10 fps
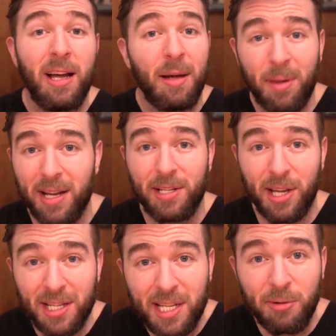I'm like,
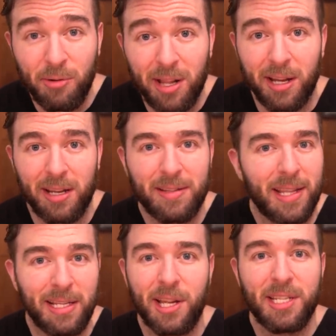does he really?
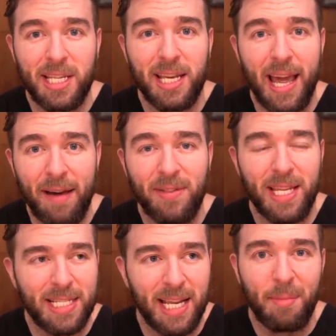Like, does he have
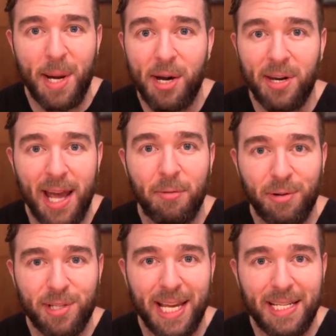the same hair he had when he
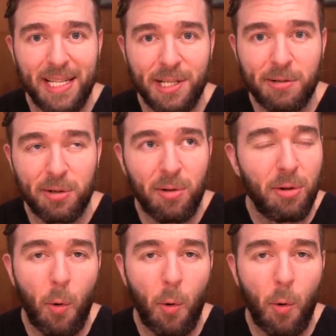was 18 years old?